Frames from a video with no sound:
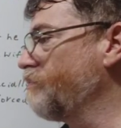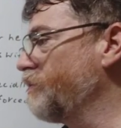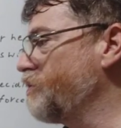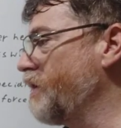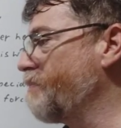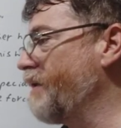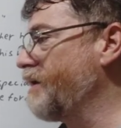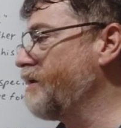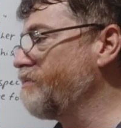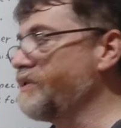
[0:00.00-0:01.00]
we'll check
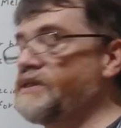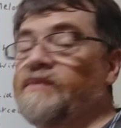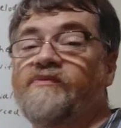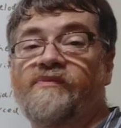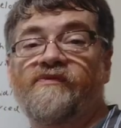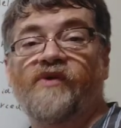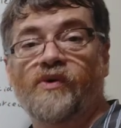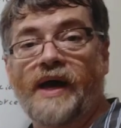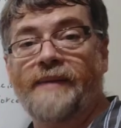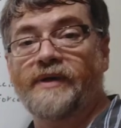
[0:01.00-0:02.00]
back here with some
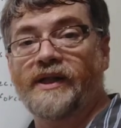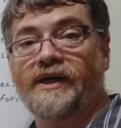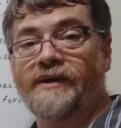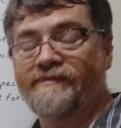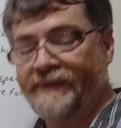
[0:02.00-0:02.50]
vocabulary.